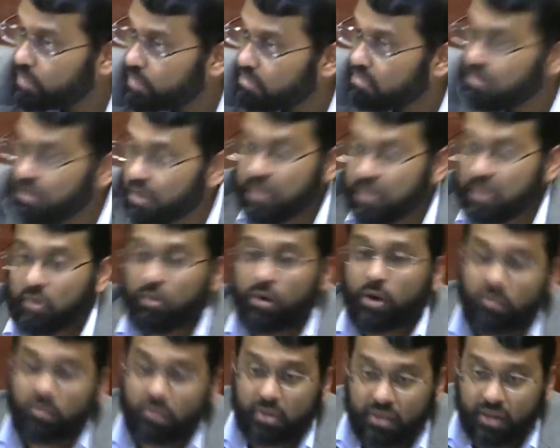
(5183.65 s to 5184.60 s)
Nothing
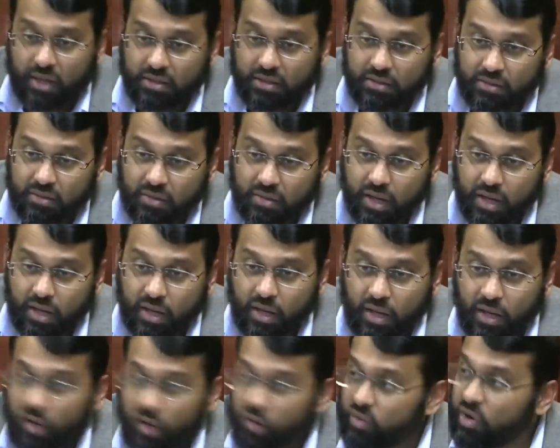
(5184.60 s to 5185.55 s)
wrong with that, okay?
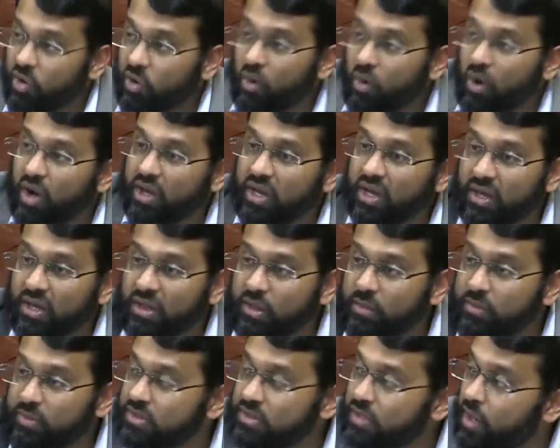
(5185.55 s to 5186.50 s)
We are walking in the
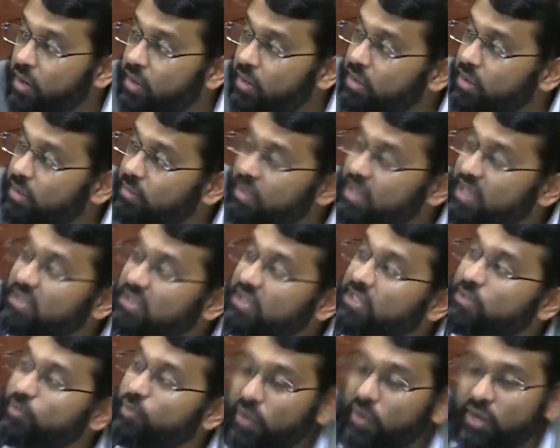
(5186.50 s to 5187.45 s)
bazaar and the
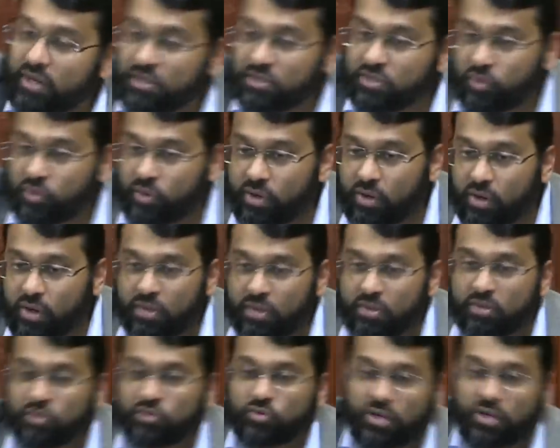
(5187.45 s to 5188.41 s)
Macy's parade is going on
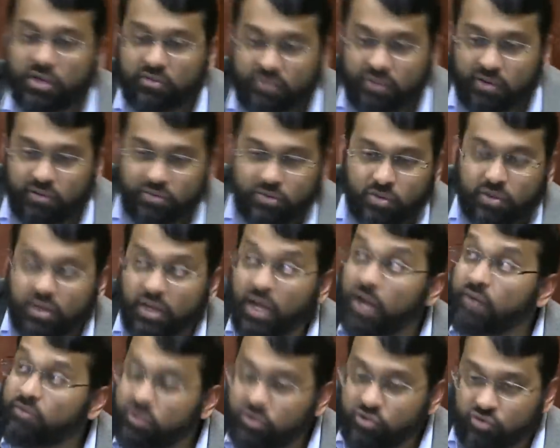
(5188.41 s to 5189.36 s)
on the 25th or they
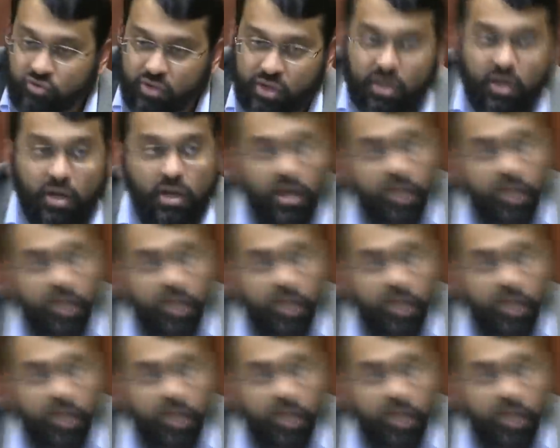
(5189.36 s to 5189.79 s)
have the tree.